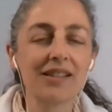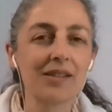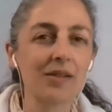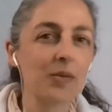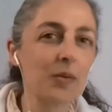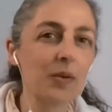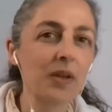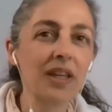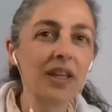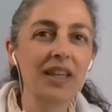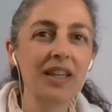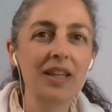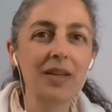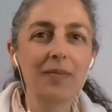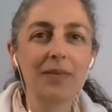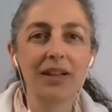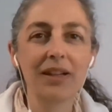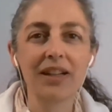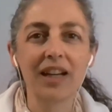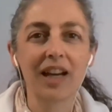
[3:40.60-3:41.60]

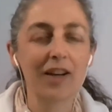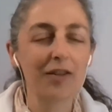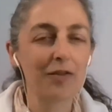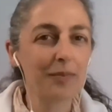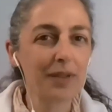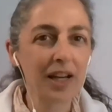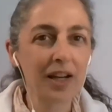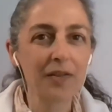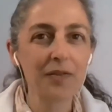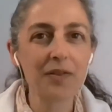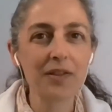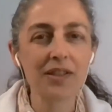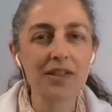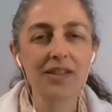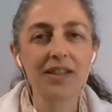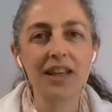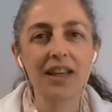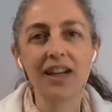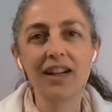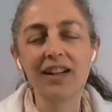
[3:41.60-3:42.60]
swim and have
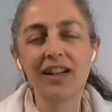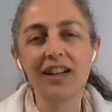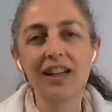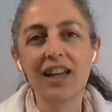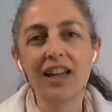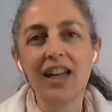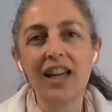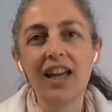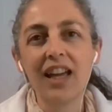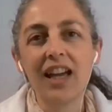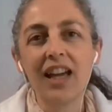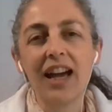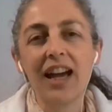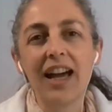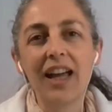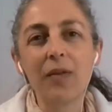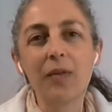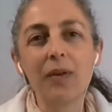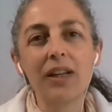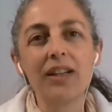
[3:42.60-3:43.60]
breakfast there.
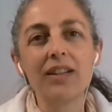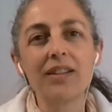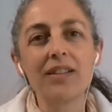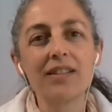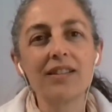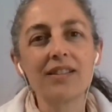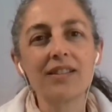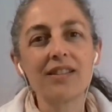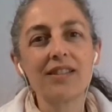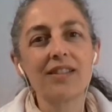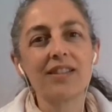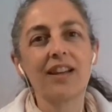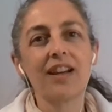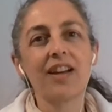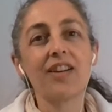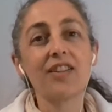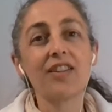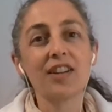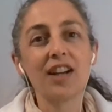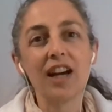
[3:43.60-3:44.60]
And when the
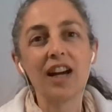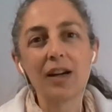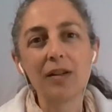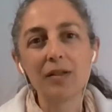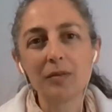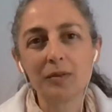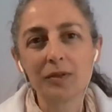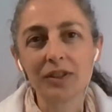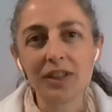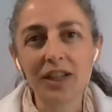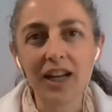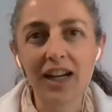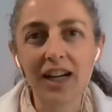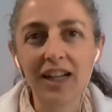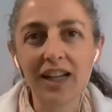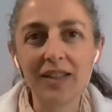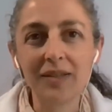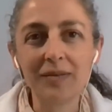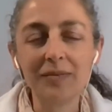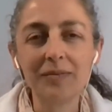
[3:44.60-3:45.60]
crowd would
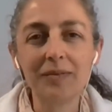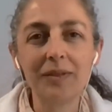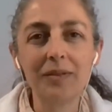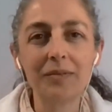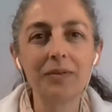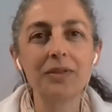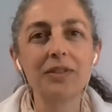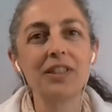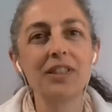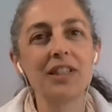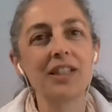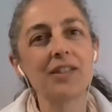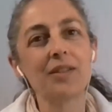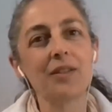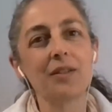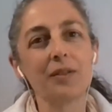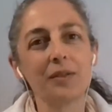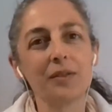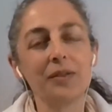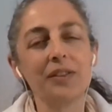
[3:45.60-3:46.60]
come, we'd just
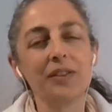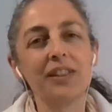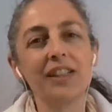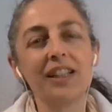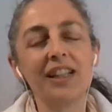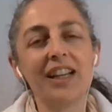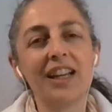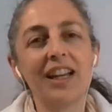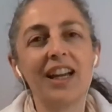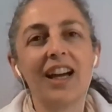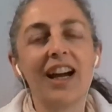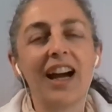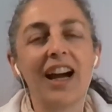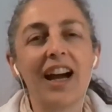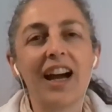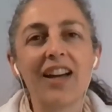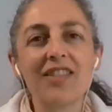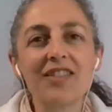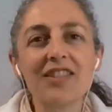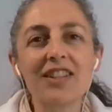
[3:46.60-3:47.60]
go.
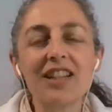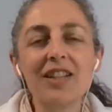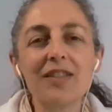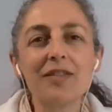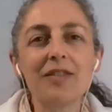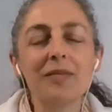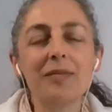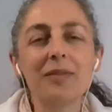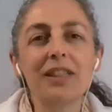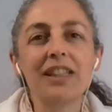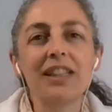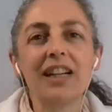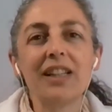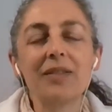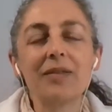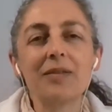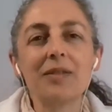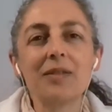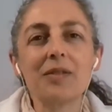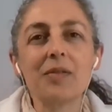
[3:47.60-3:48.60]
And really, for me,
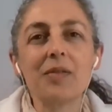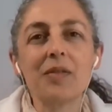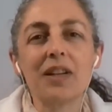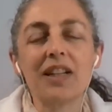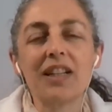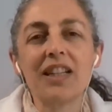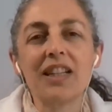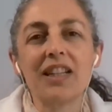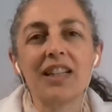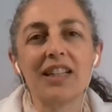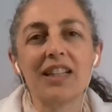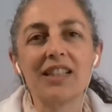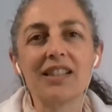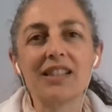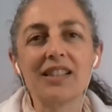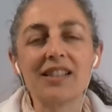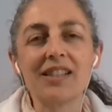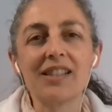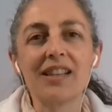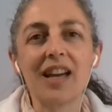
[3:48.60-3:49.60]
that was very
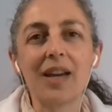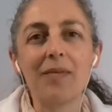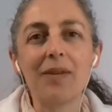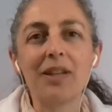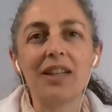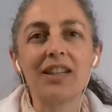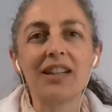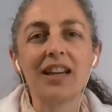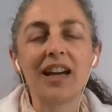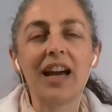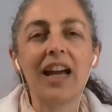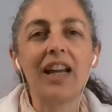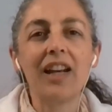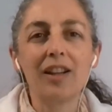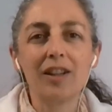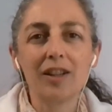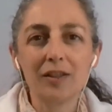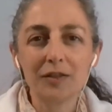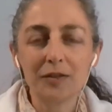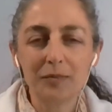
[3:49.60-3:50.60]
nice. I mean, I
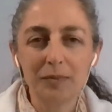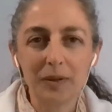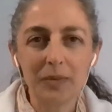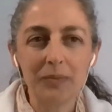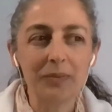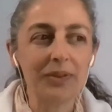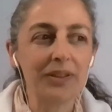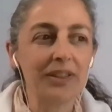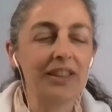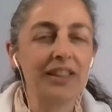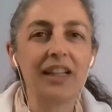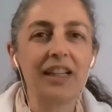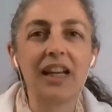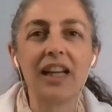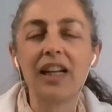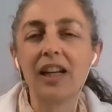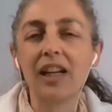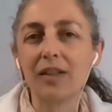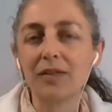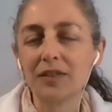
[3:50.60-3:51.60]
love people and
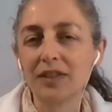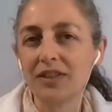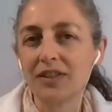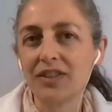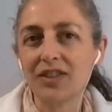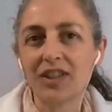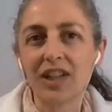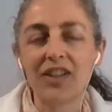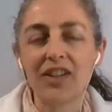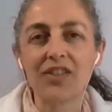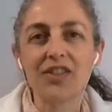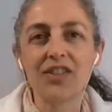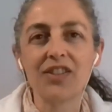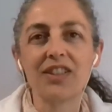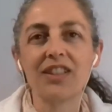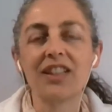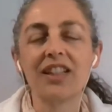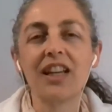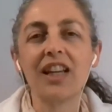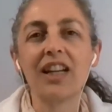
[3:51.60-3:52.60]
I love
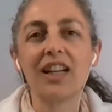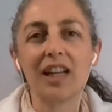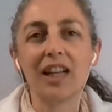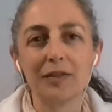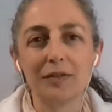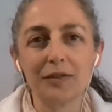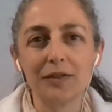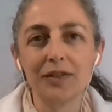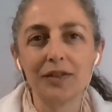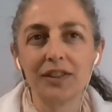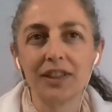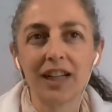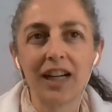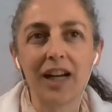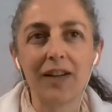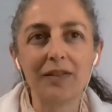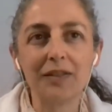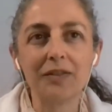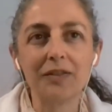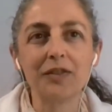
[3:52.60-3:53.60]
interaction and I love
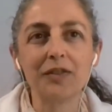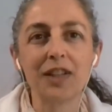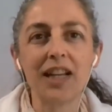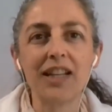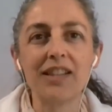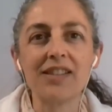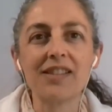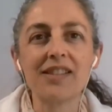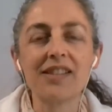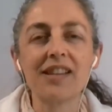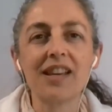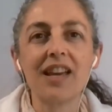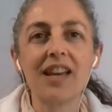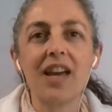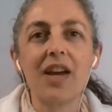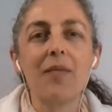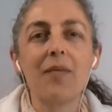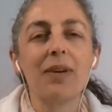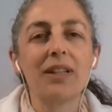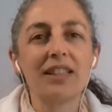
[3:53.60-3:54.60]
having friends.
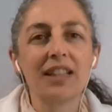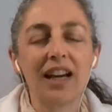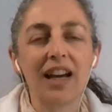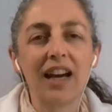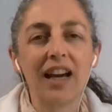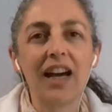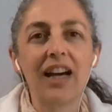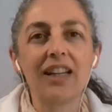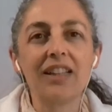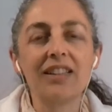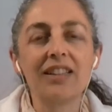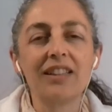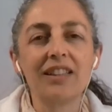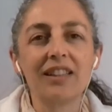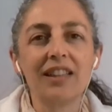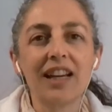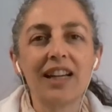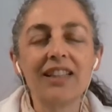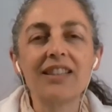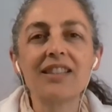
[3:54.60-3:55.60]
But
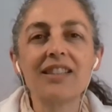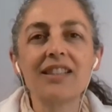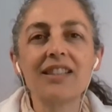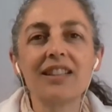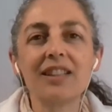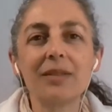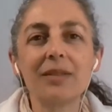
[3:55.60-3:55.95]
that